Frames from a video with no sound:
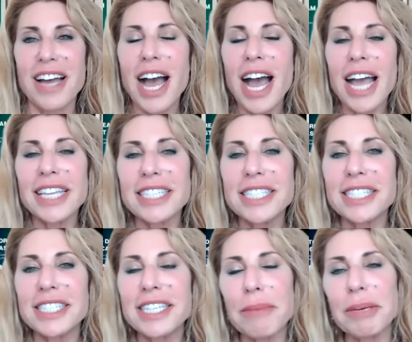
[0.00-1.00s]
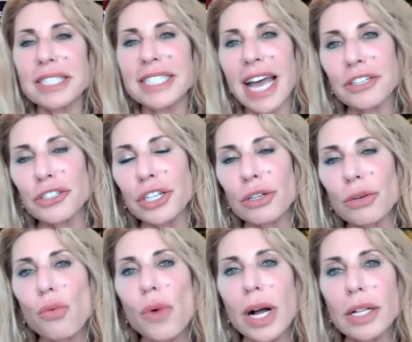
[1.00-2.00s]
Hi, this is Debbi Dachinger.
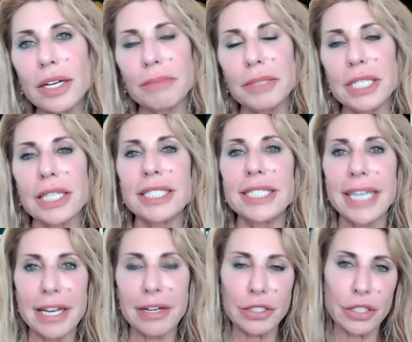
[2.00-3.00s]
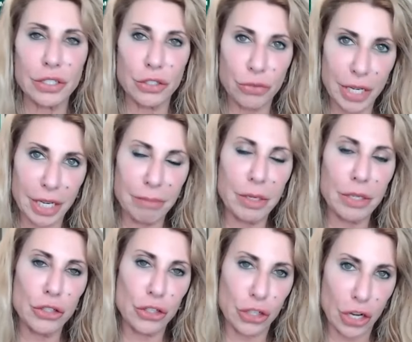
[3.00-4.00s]
Welcome to the Dare to Dream
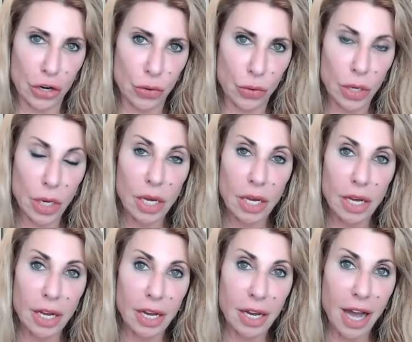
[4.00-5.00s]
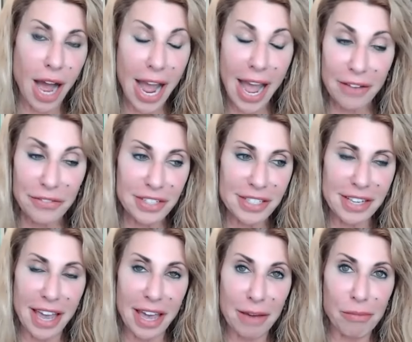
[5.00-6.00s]
show. I have to
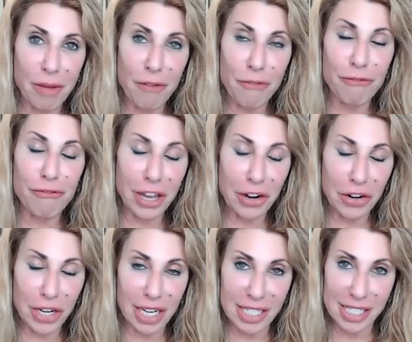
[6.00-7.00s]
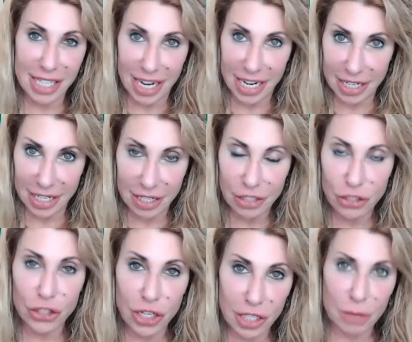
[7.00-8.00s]
say, I'm very excited,
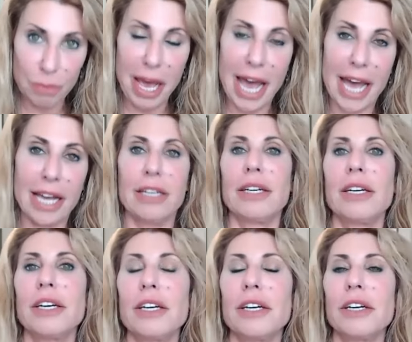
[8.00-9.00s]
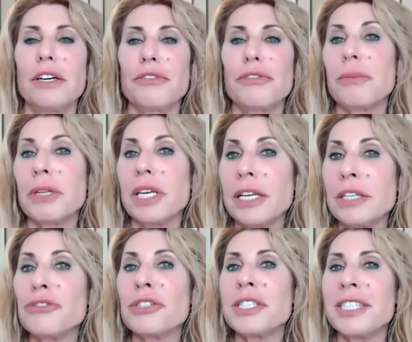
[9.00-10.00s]
just back from the
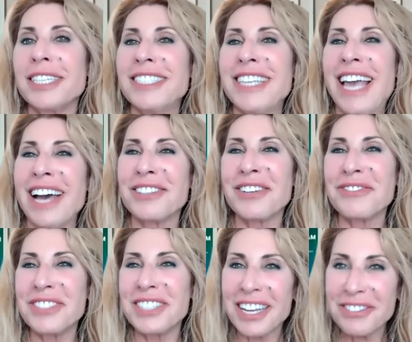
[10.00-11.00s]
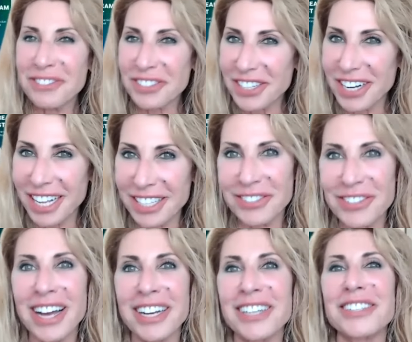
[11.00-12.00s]
interesting town of Denver,
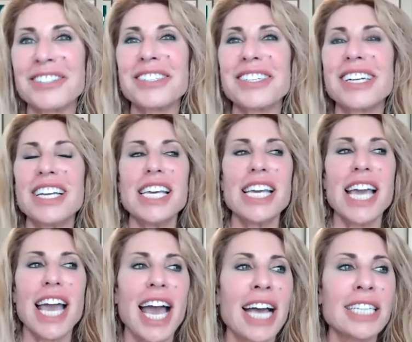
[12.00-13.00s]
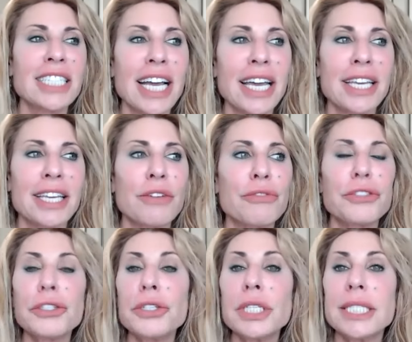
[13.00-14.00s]
Colorado. And I
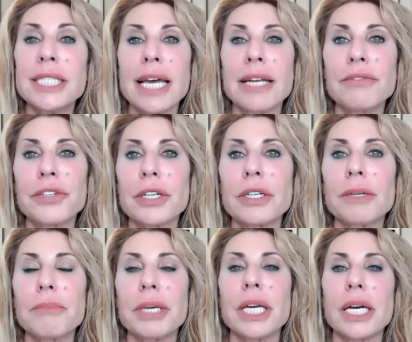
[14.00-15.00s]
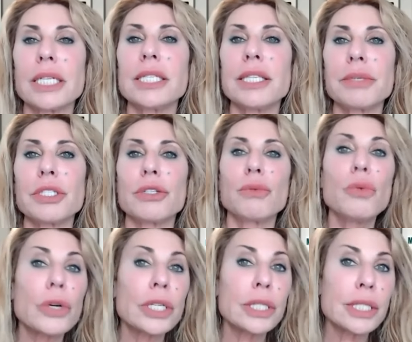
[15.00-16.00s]
flew to Denver because there was an
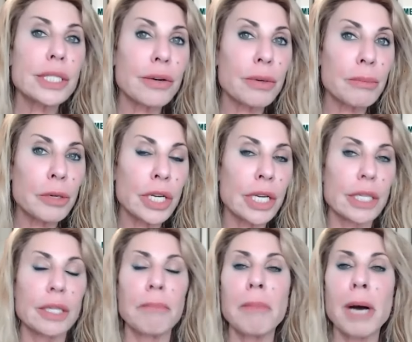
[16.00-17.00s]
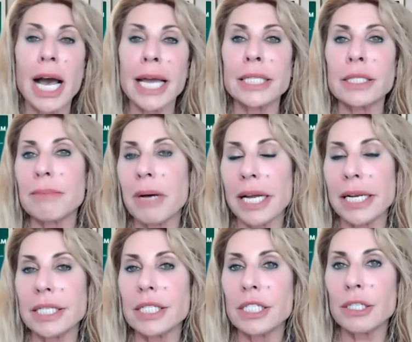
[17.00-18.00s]
award ceremony in the Mind,
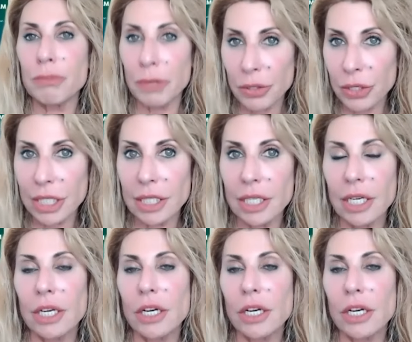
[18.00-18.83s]
Body, Spirit